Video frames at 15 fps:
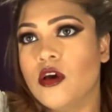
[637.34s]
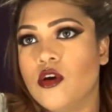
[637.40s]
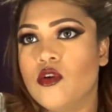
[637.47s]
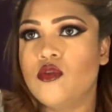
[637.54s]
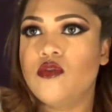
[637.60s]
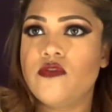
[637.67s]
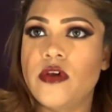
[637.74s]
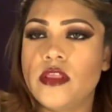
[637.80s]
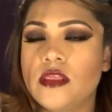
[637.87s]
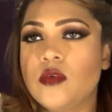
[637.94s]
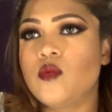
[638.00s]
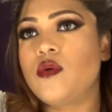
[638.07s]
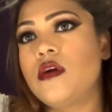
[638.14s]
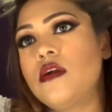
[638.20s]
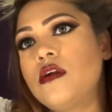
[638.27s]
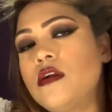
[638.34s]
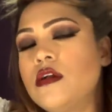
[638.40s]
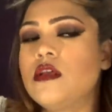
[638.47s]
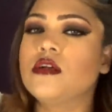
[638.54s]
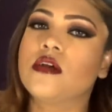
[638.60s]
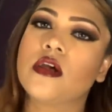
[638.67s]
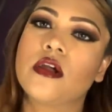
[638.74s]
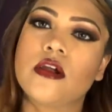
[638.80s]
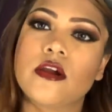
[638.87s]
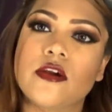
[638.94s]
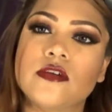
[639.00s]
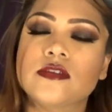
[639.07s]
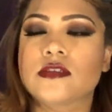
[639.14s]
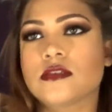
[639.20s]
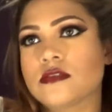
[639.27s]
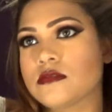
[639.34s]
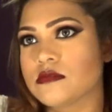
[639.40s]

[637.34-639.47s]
Who run the world, girls?